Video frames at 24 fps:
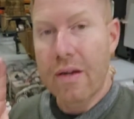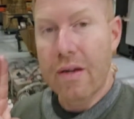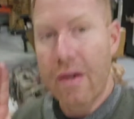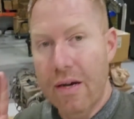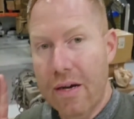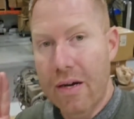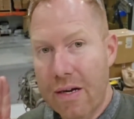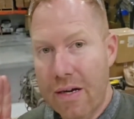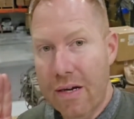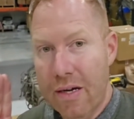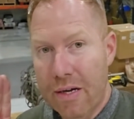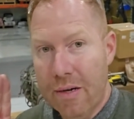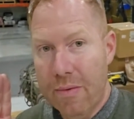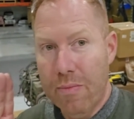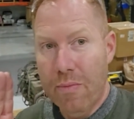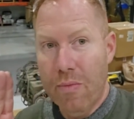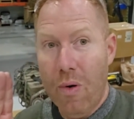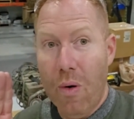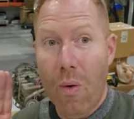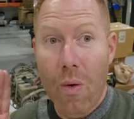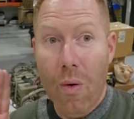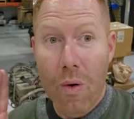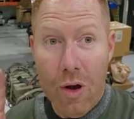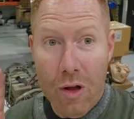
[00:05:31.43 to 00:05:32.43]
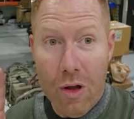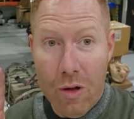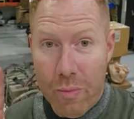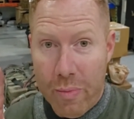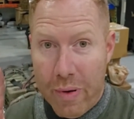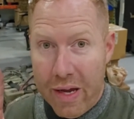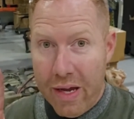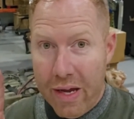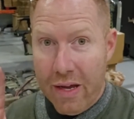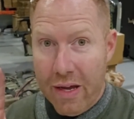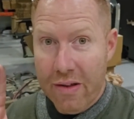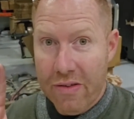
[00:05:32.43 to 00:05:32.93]
um, oil
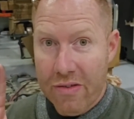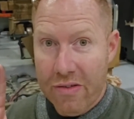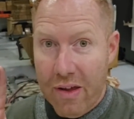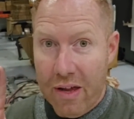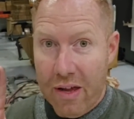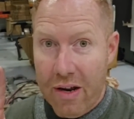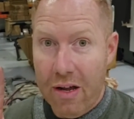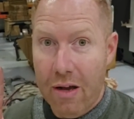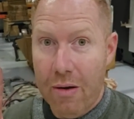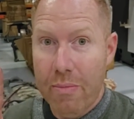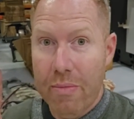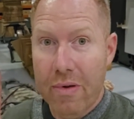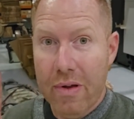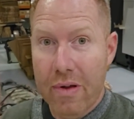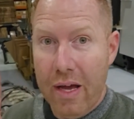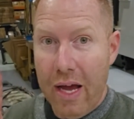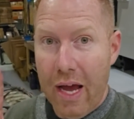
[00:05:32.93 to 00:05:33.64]
pan setup.